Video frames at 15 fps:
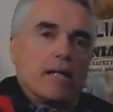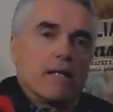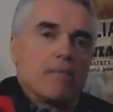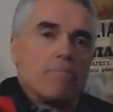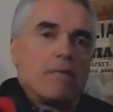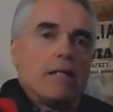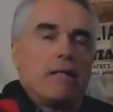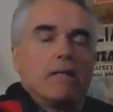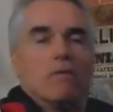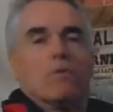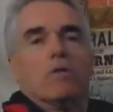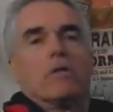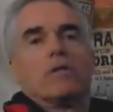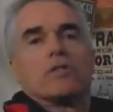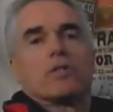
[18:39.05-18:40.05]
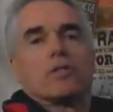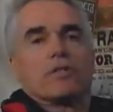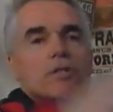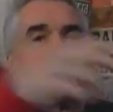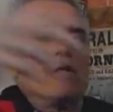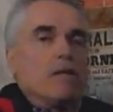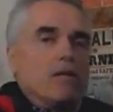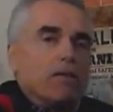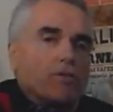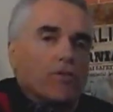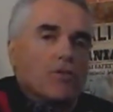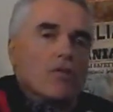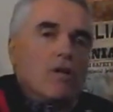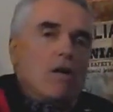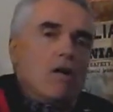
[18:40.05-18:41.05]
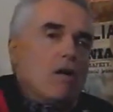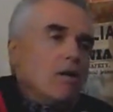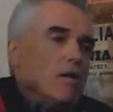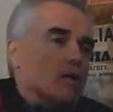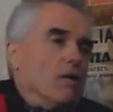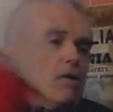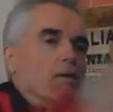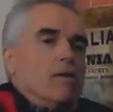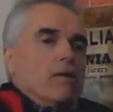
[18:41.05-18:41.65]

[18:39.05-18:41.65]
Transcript: take a pee in the woods, because this was all,